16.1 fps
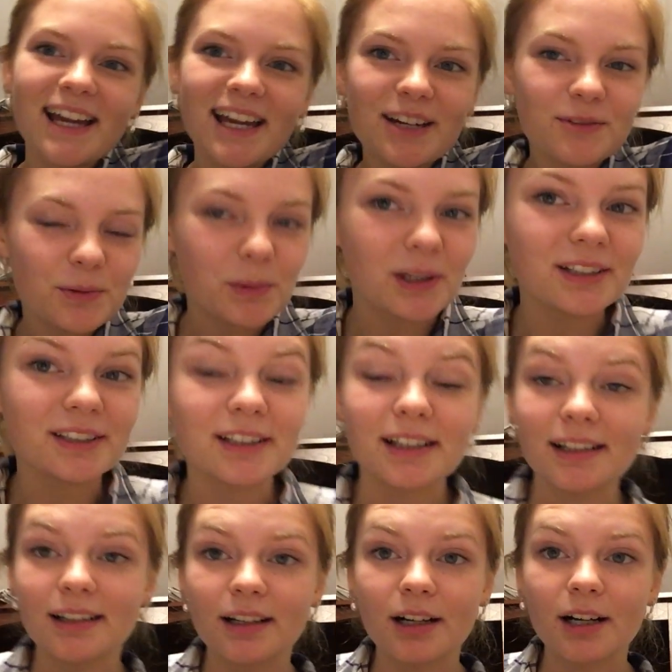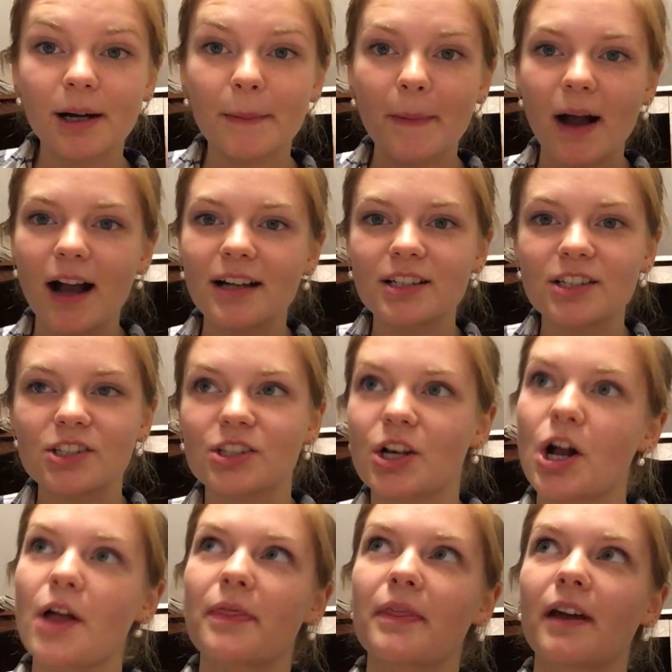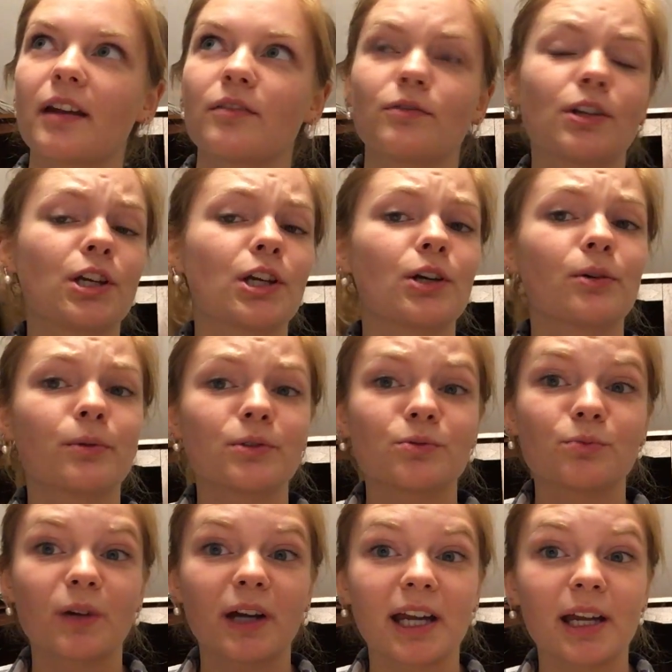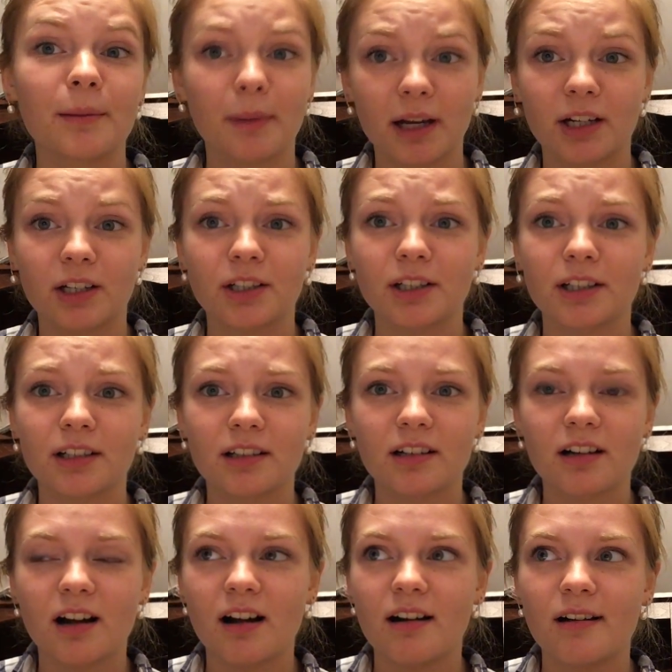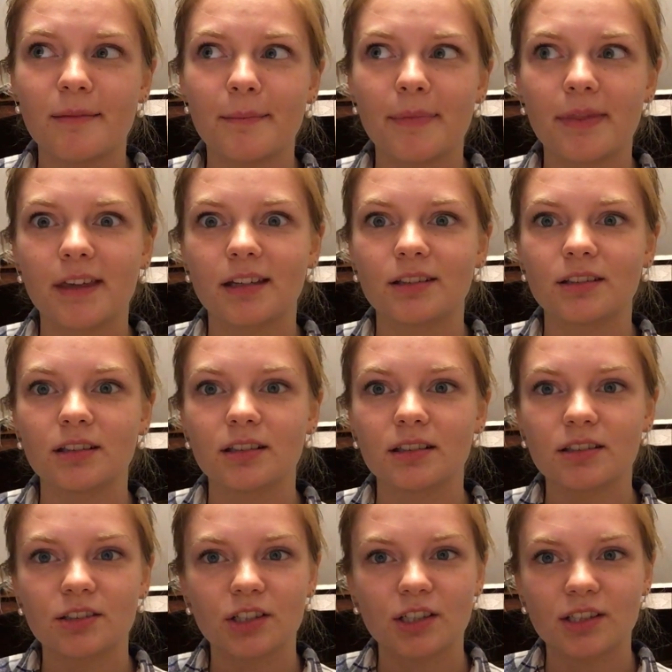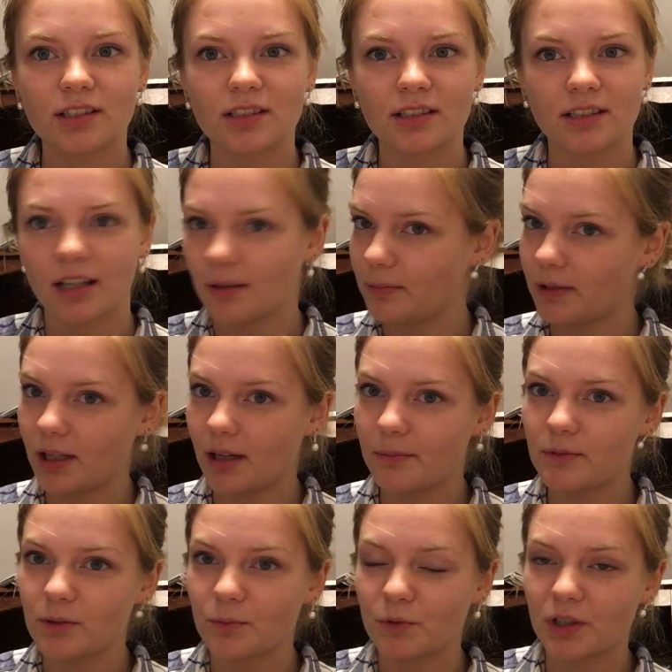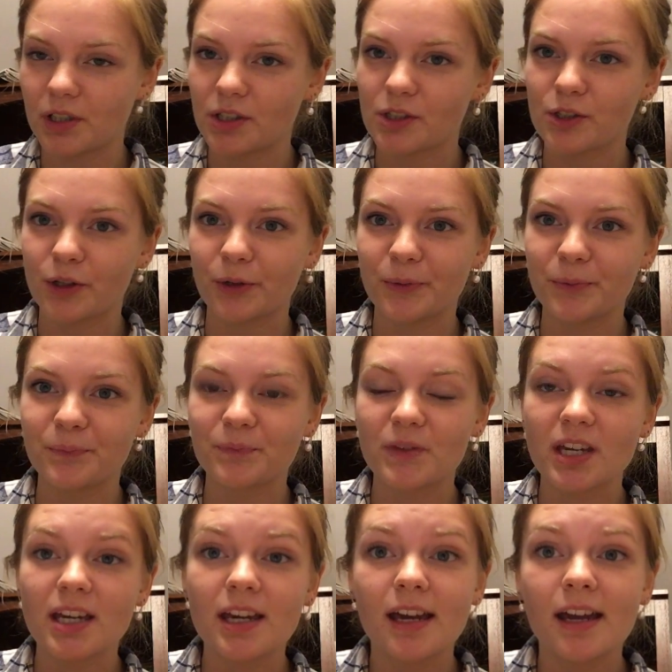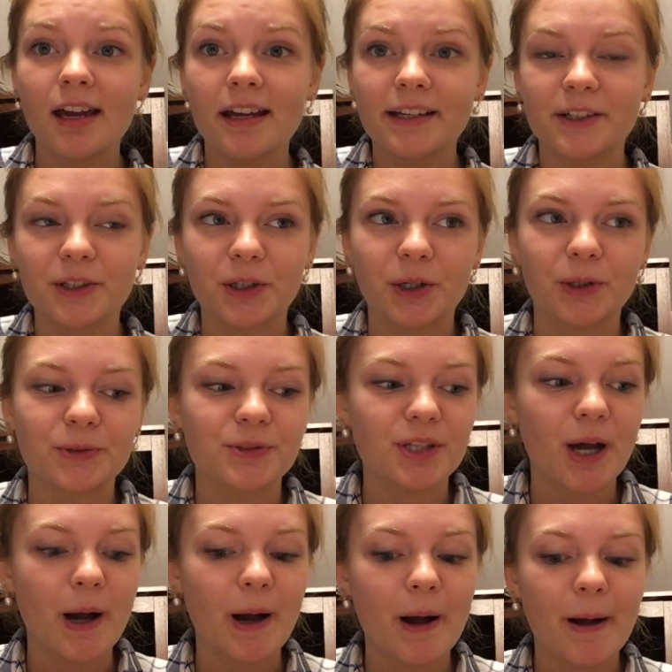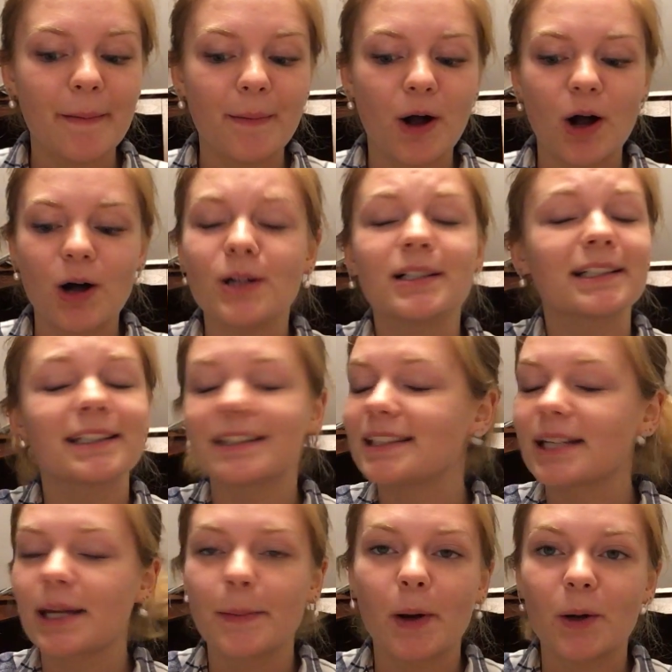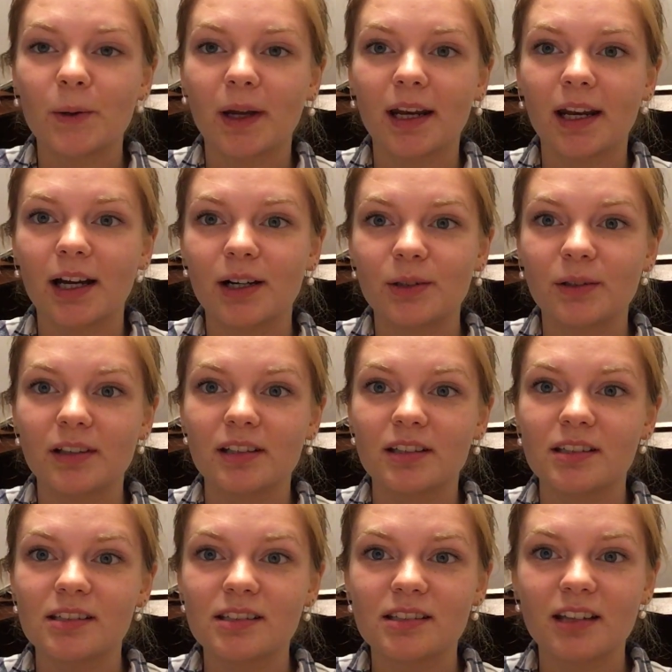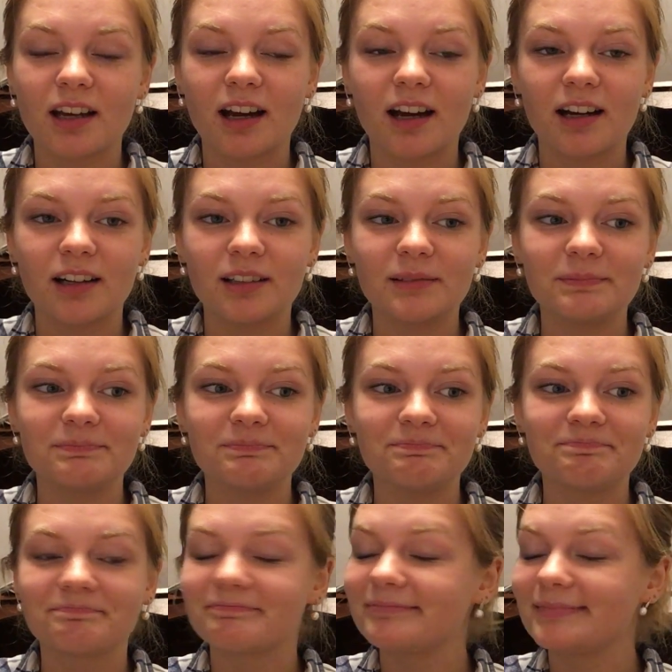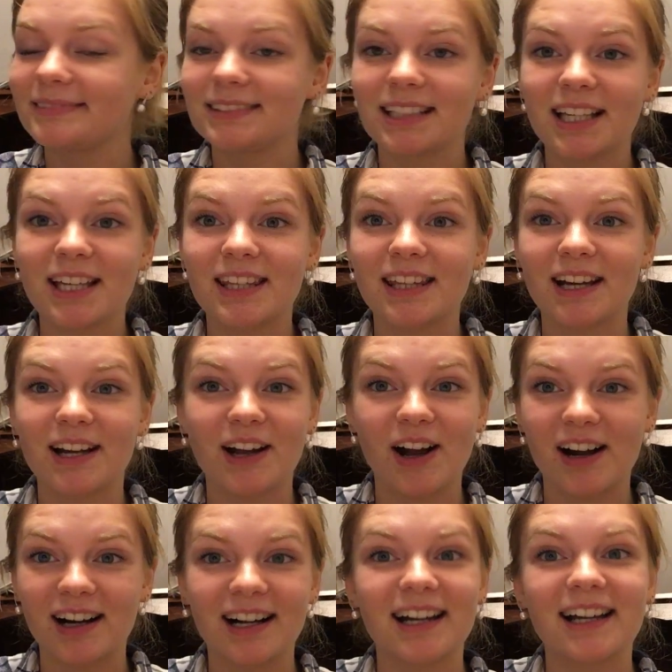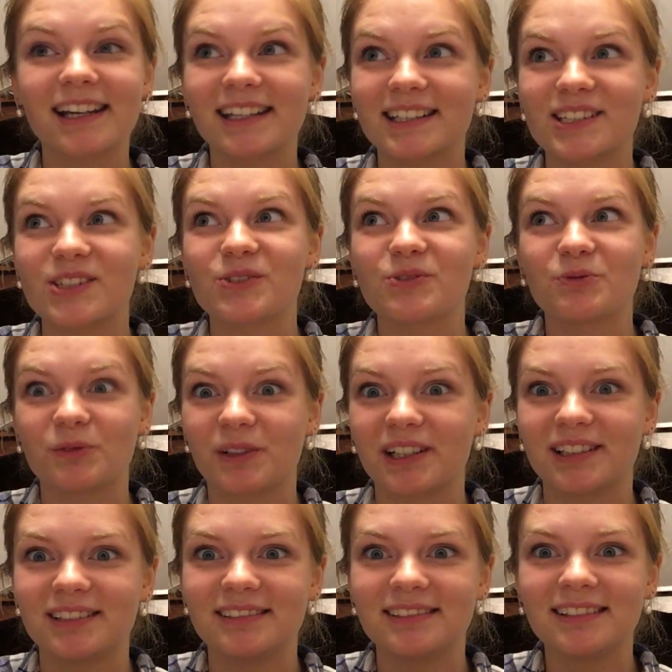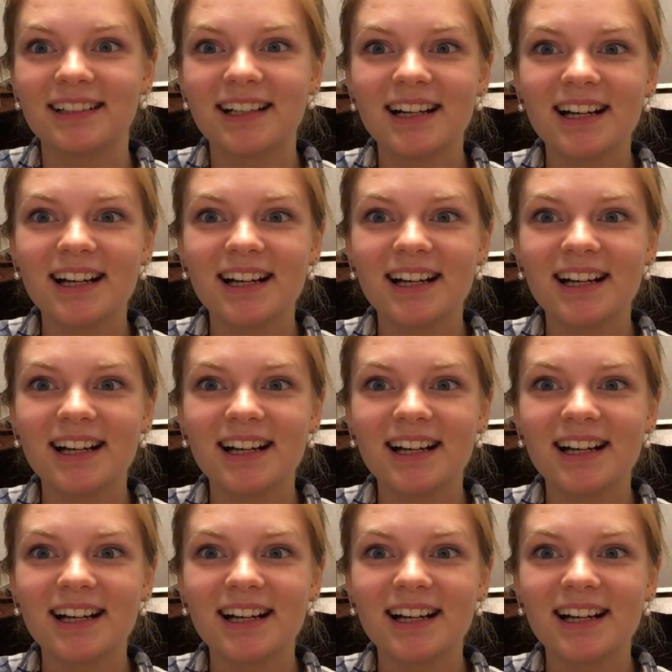Hey everyone, I just thought that a video was way better than just typing up some words, so here goes. All I can think about right now is that God is real,